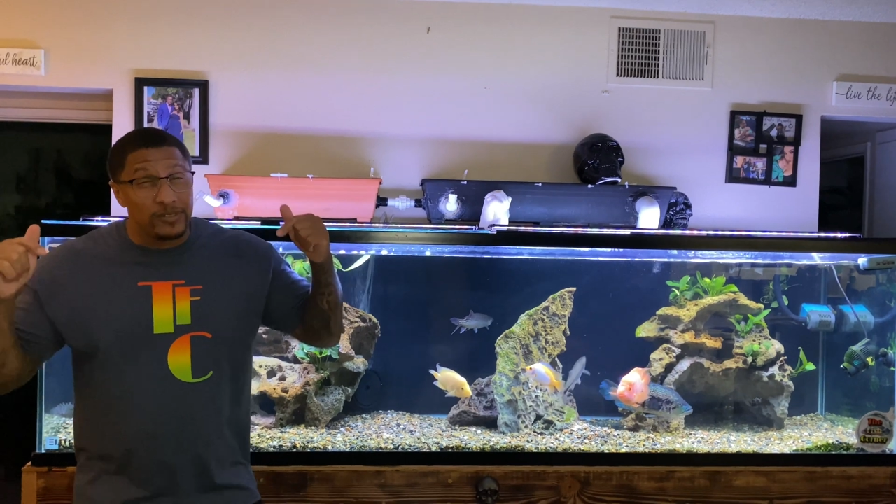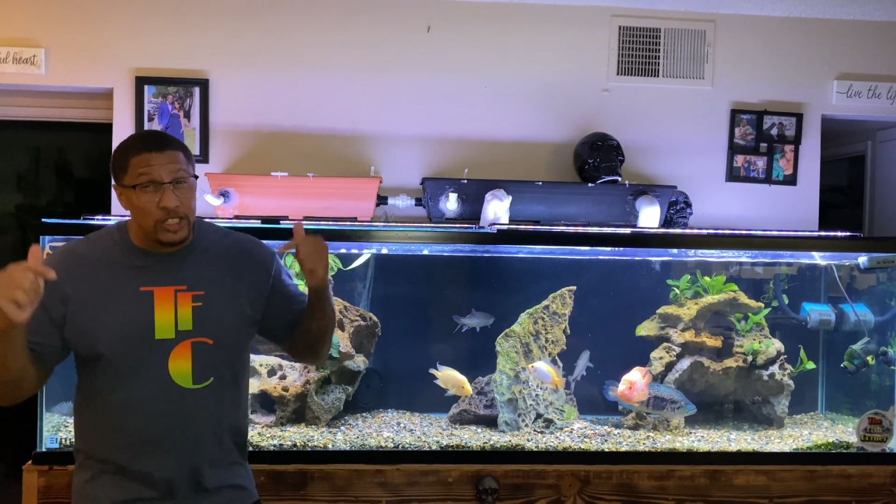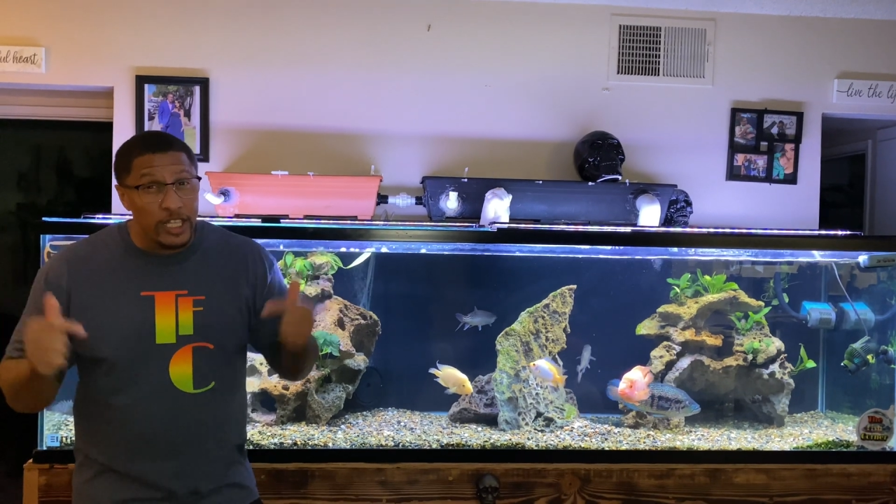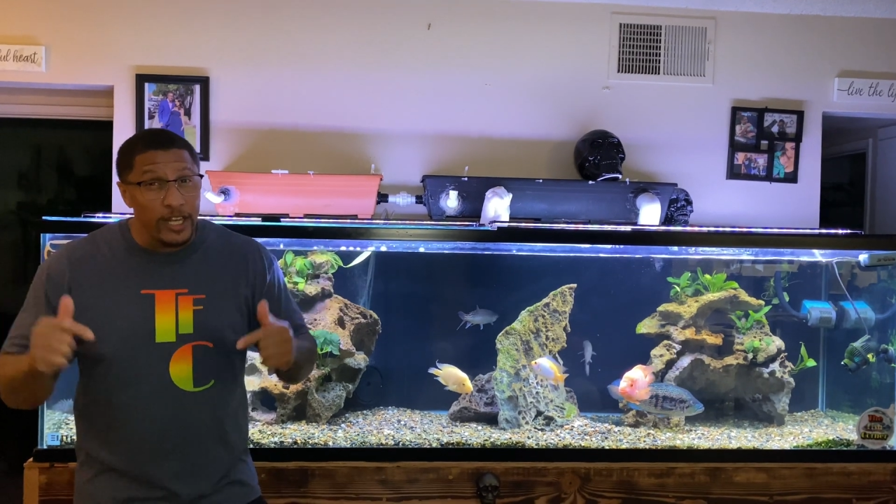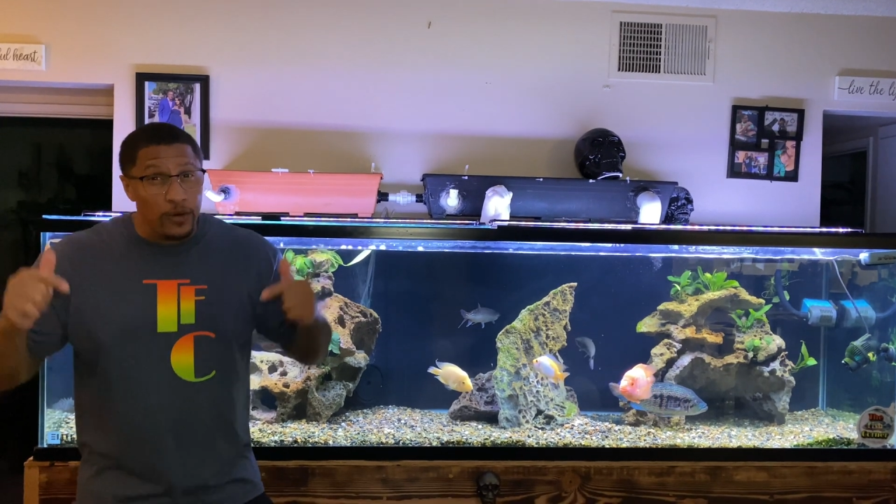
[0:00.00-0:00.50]

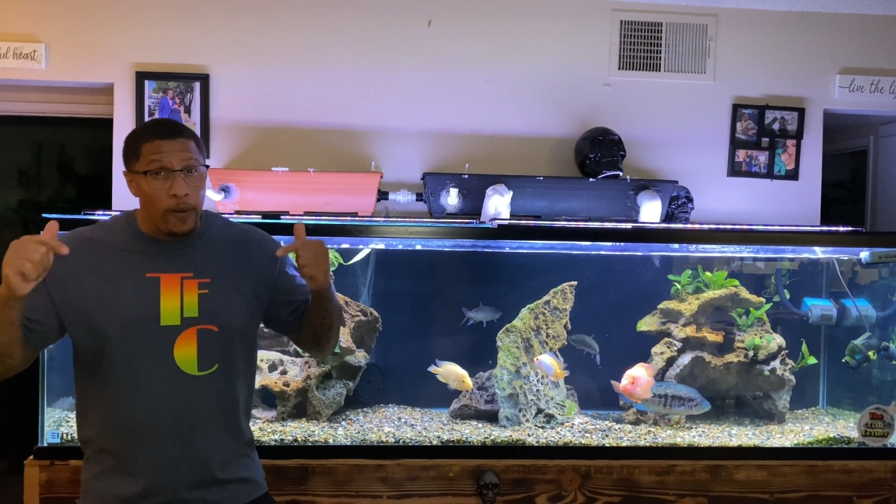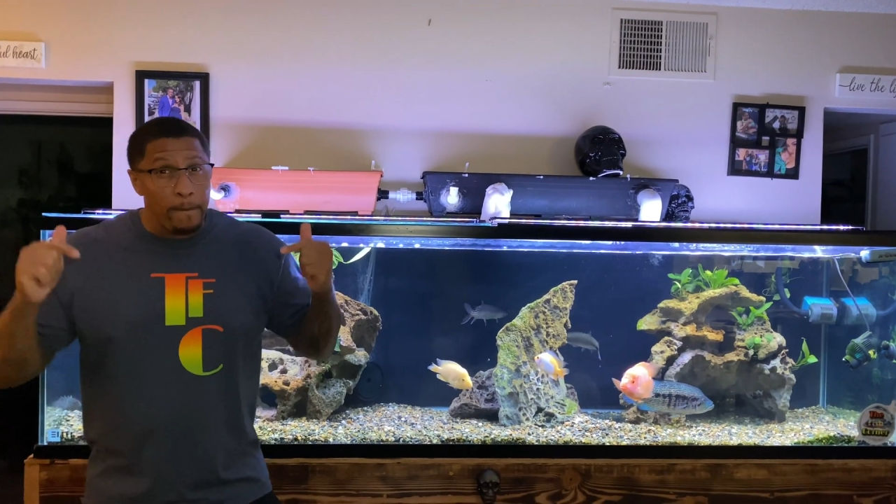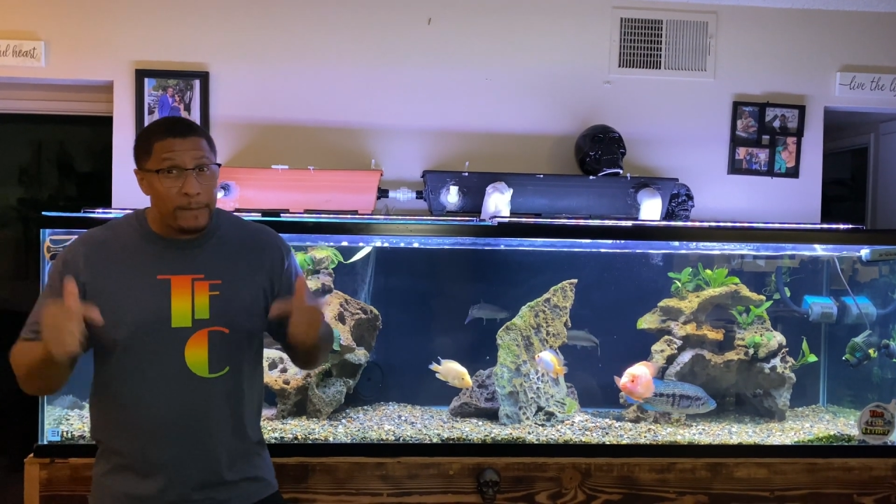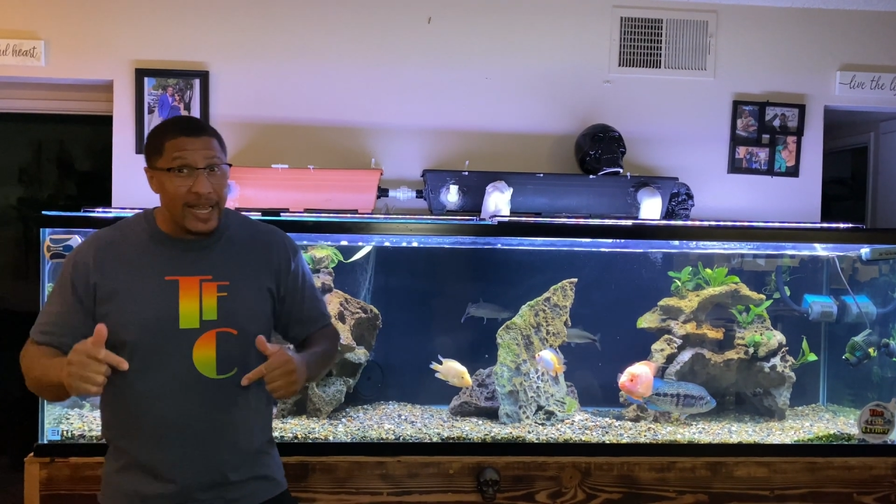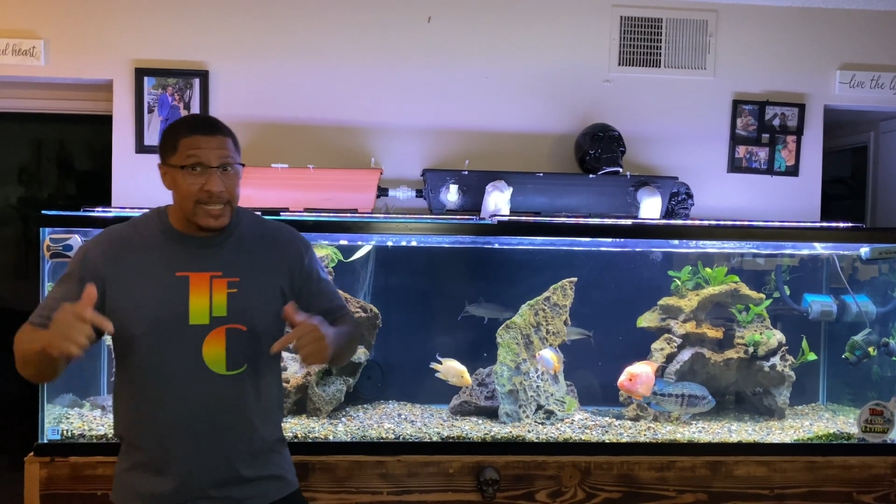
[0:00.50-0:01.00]
general
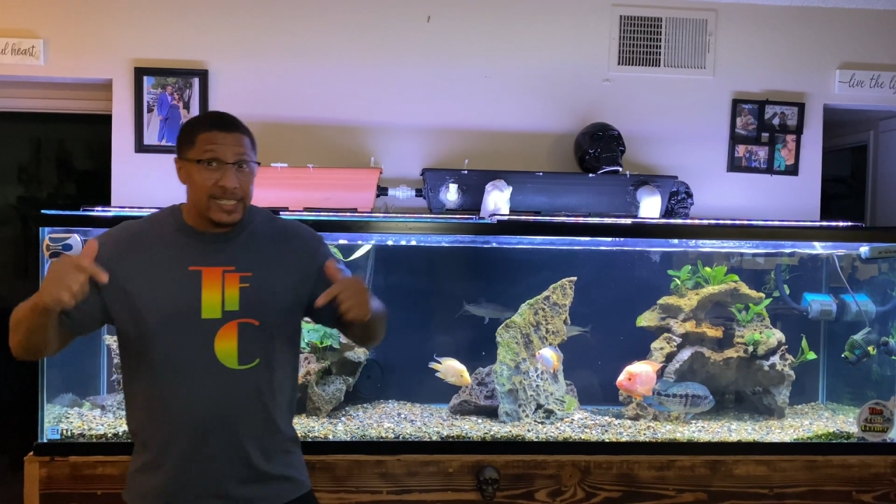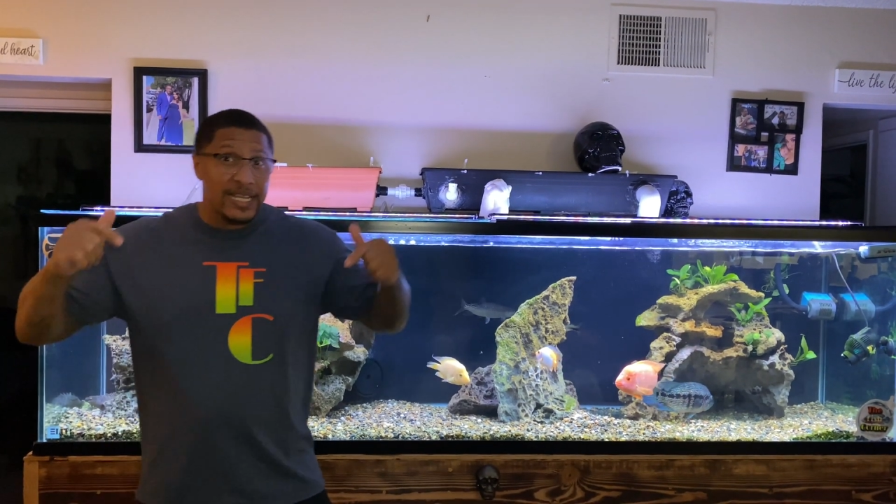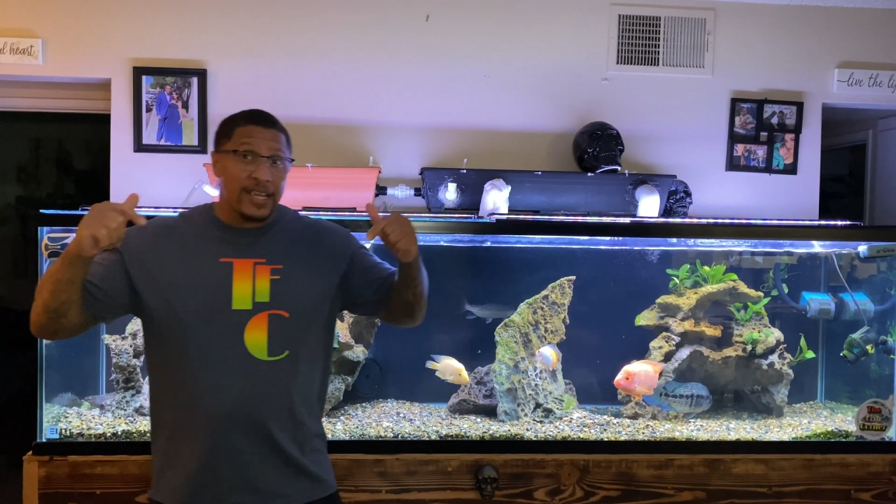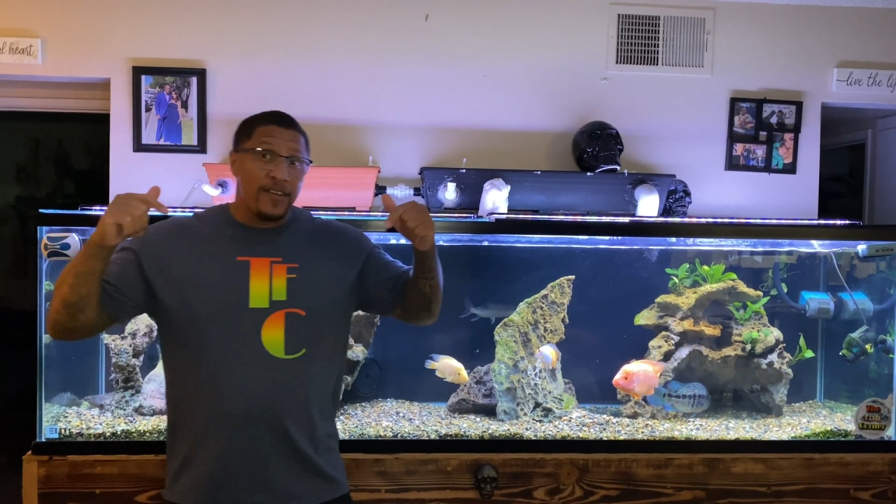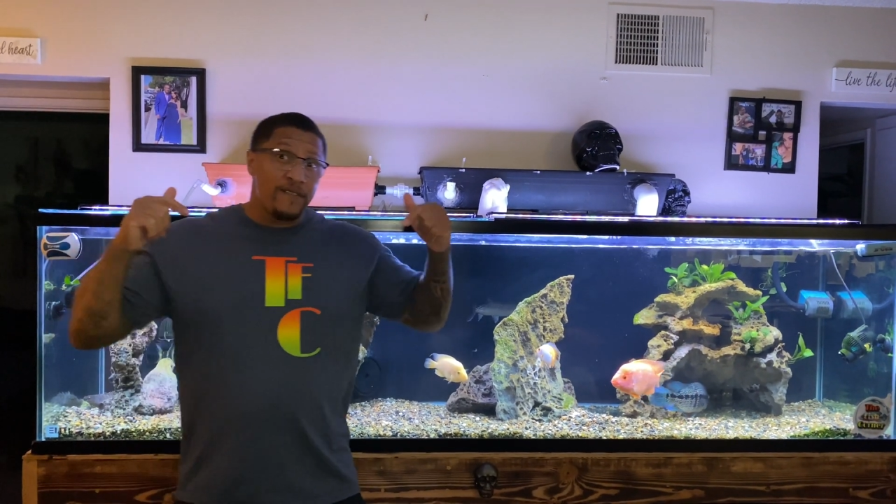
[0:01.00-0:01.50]
basic